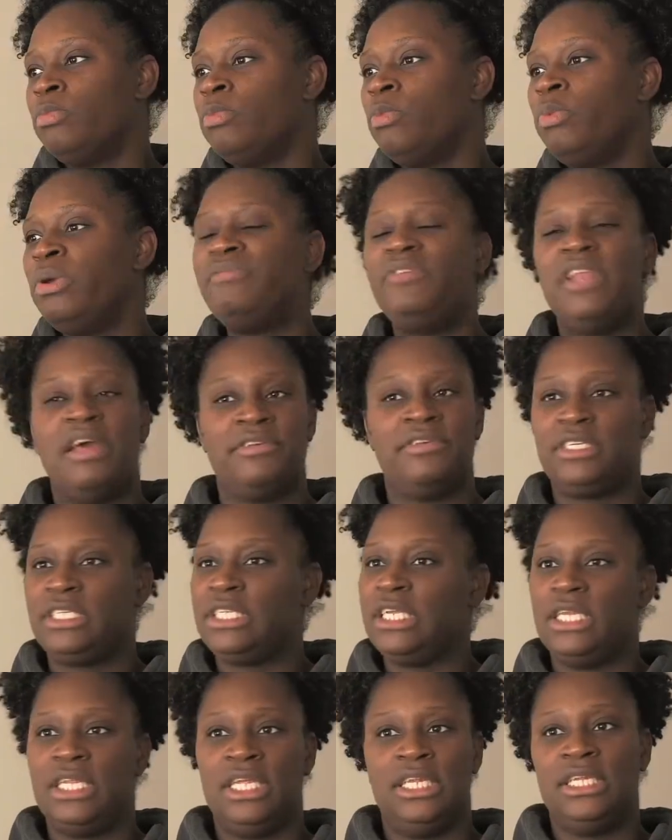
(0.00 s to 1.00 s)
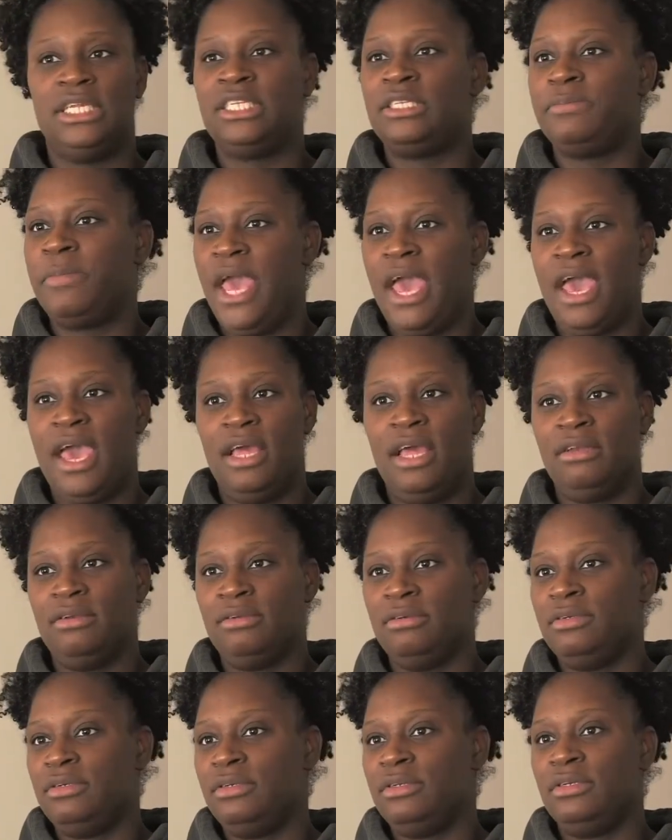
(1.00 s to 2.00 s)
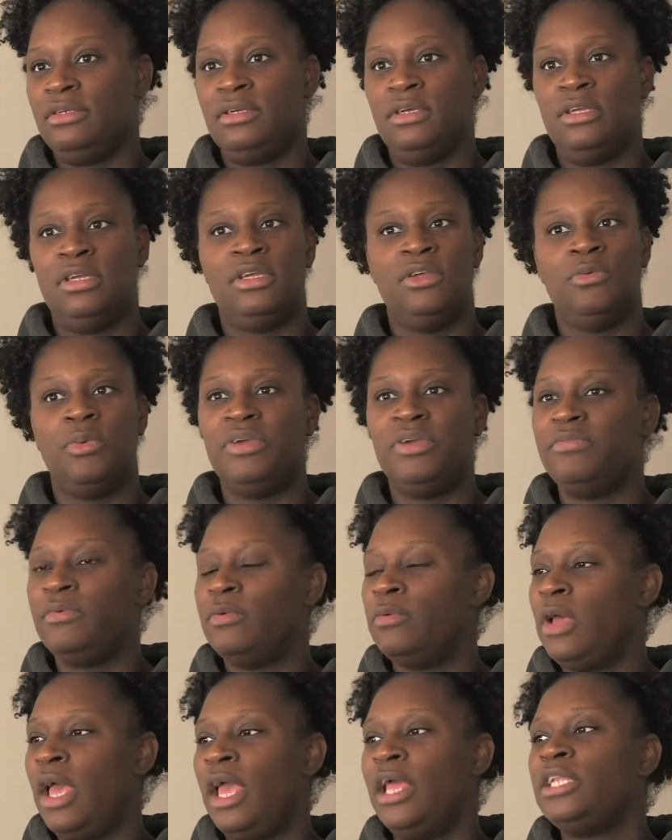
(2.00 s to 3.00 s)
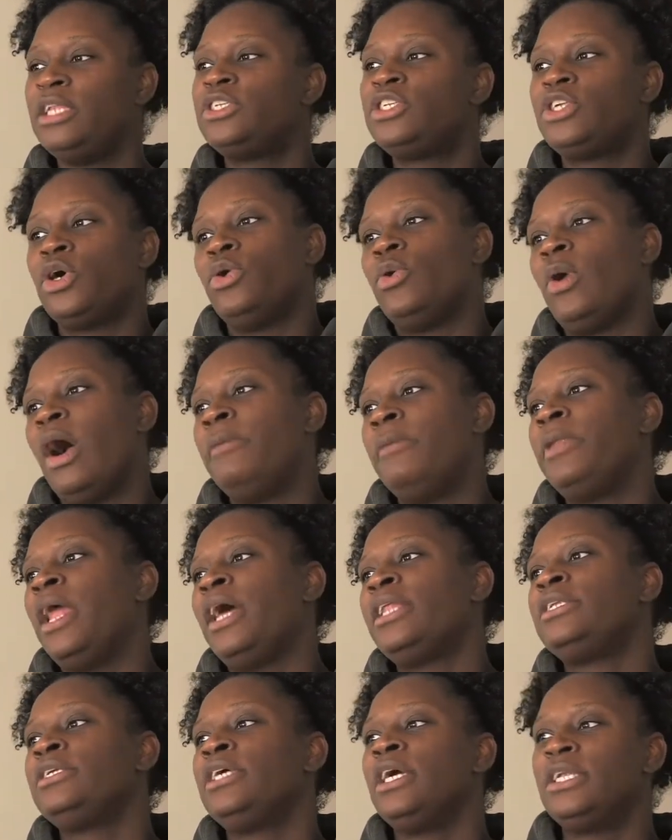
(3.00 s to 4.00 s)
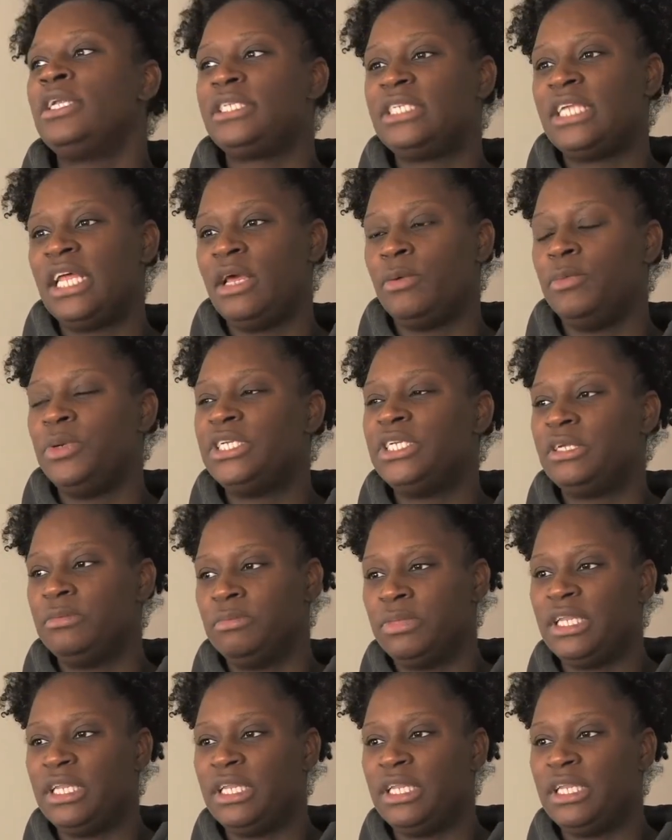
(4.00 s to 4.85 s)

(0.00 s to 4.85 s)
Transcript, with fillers: We've never seen it this bad. We and so I'm not gonna say that we didn't